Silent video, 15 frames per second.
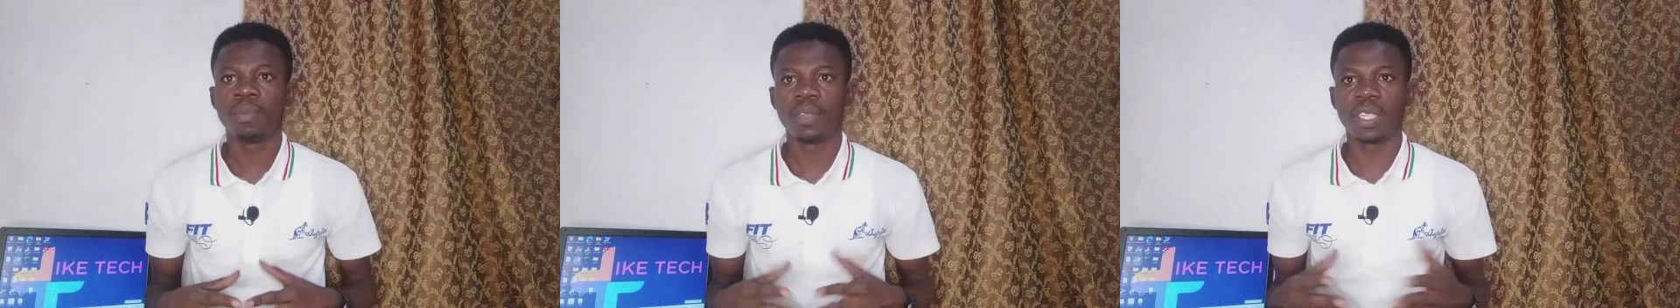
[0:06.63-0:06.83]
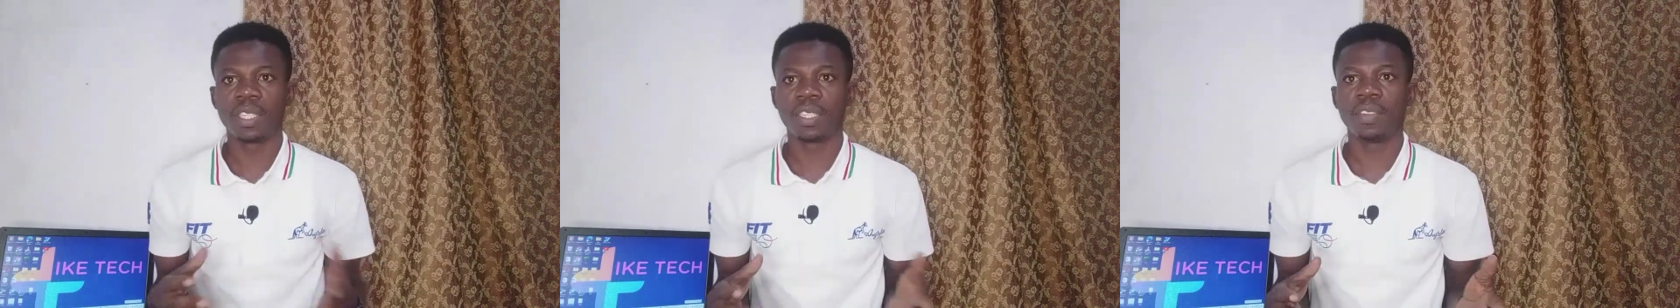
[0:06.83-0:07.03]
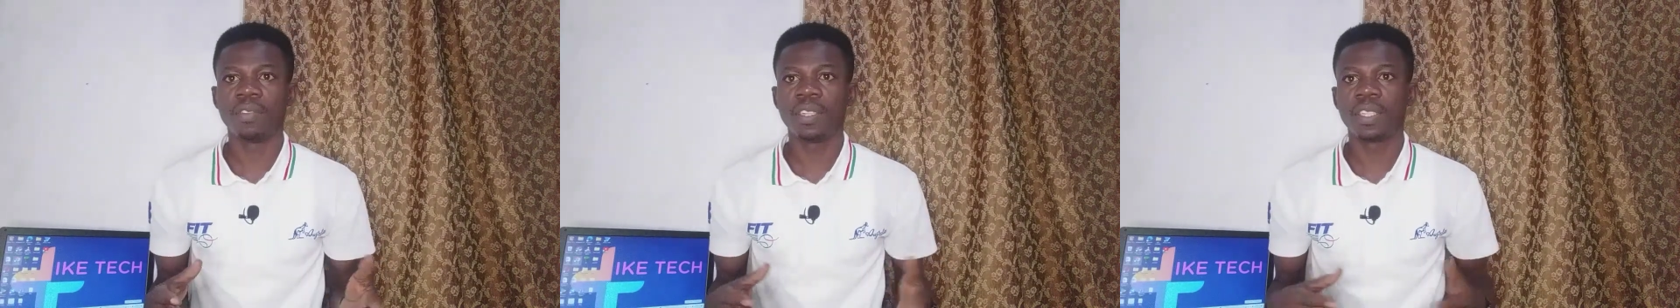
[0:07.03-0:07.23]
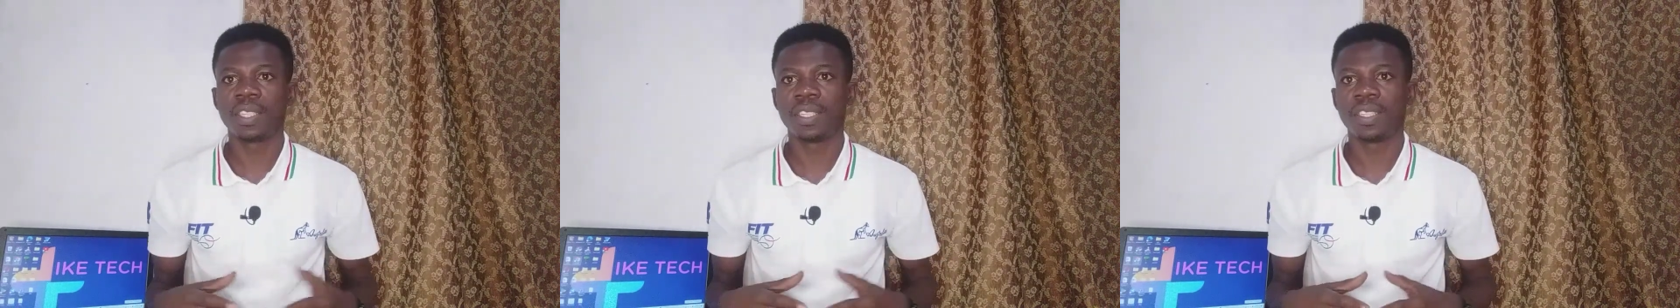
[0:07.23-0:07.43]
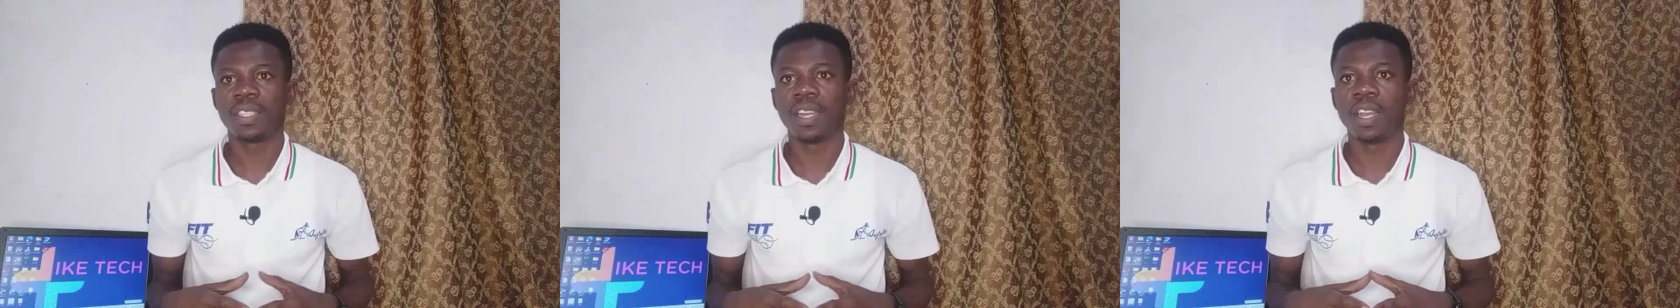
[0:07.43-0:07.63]
the service
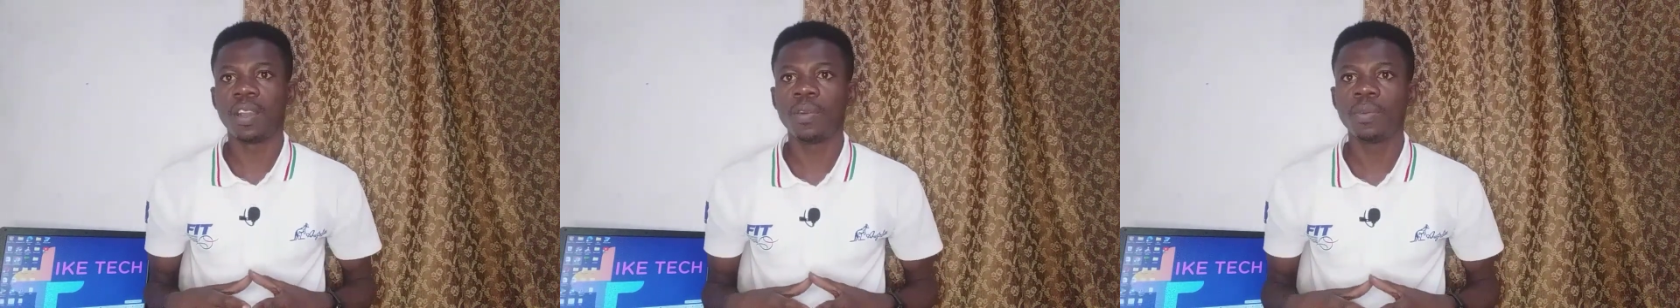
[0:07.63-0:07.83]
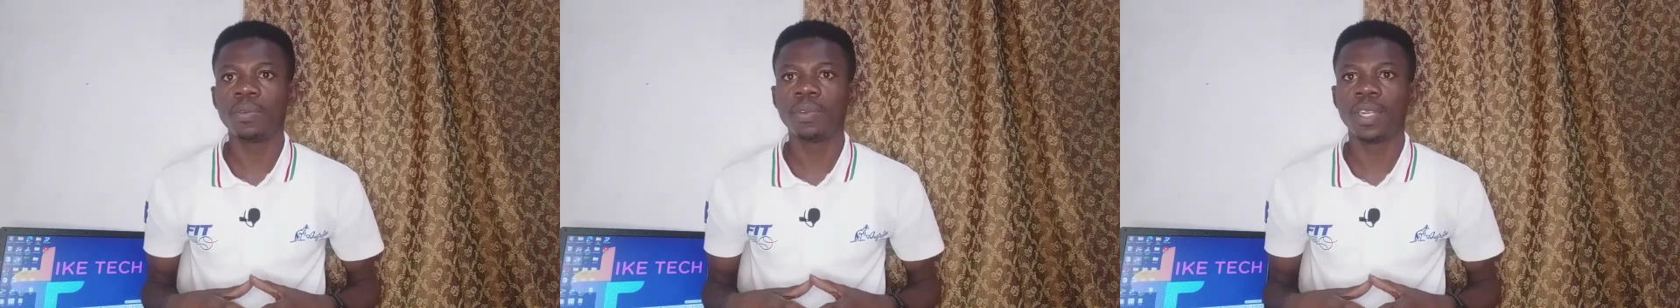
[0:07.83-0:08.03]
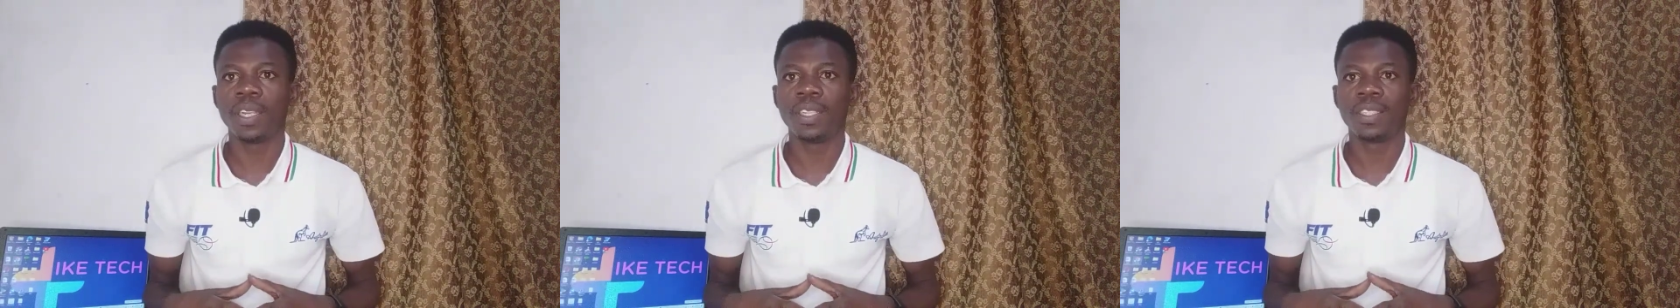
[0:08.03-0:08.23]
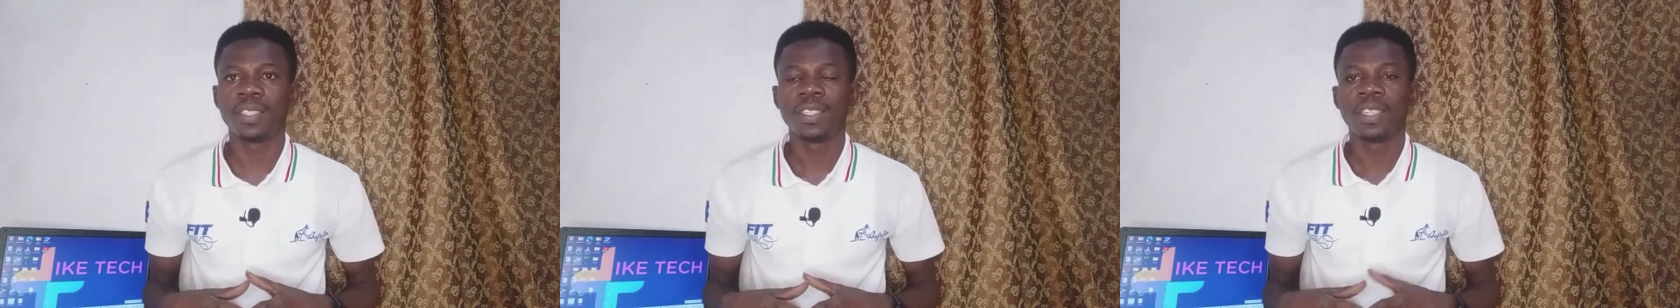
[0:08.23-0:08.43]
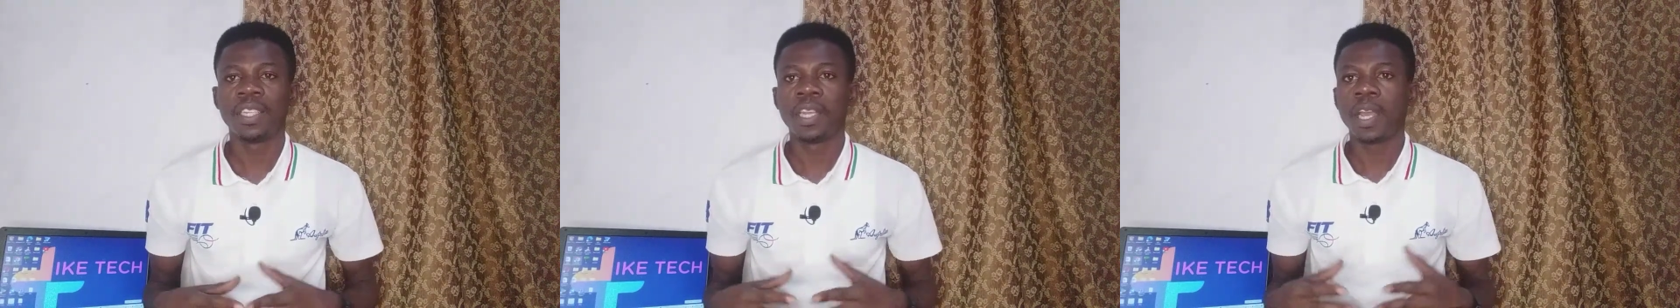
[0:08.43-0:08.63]
is down and
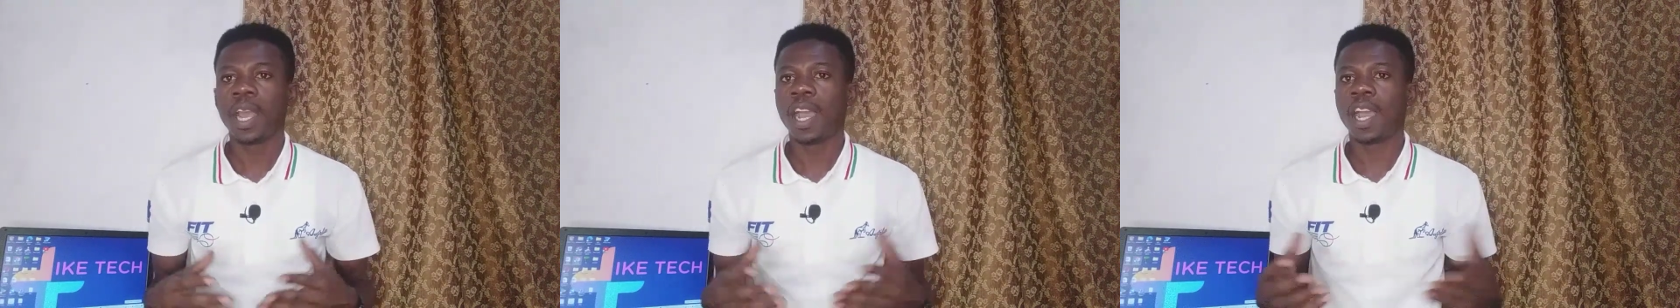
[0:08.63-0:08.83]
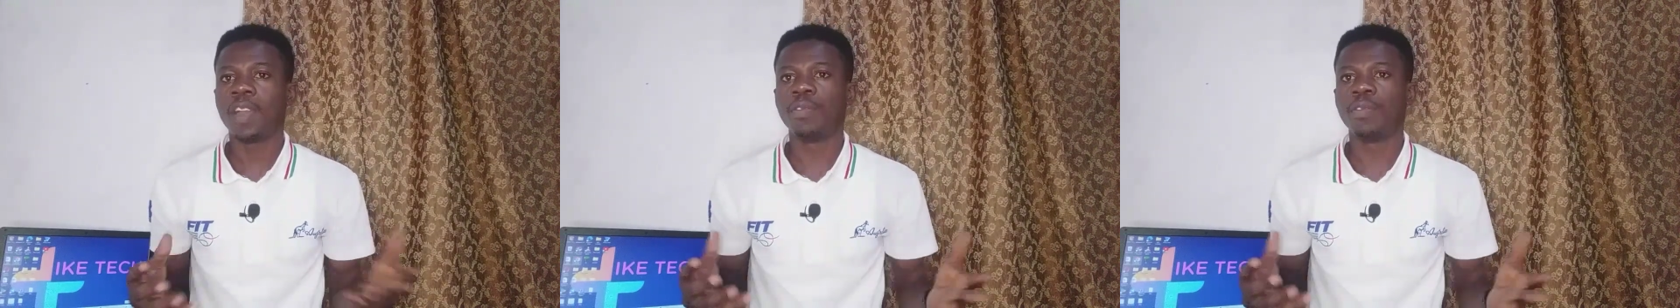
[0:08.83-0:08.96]
I